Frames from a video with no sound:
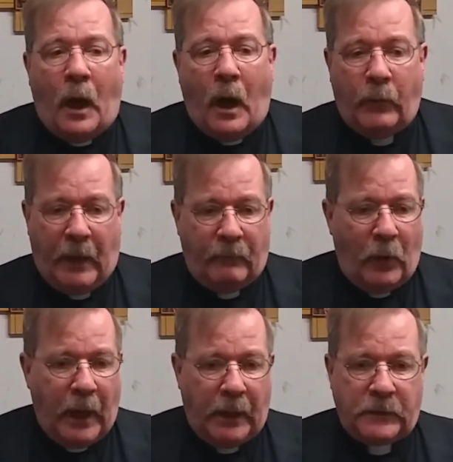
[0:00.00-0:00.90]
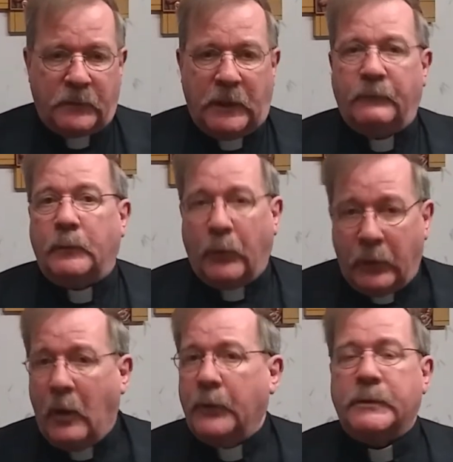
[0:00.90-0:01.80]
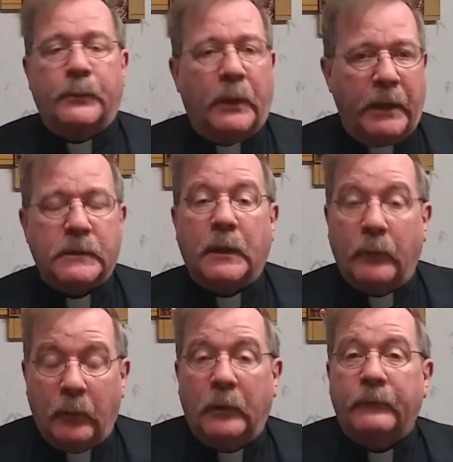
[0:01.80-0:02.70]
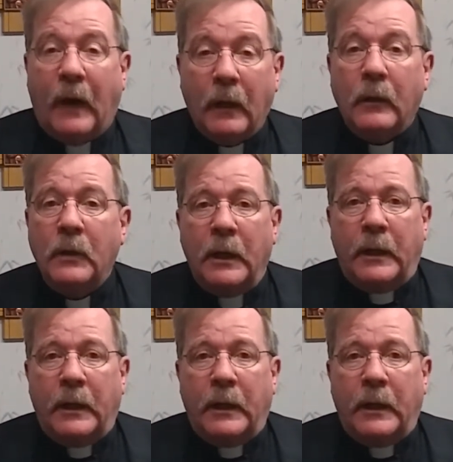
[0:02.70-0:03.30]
We have all kinds of safety protocols in place that we will follow,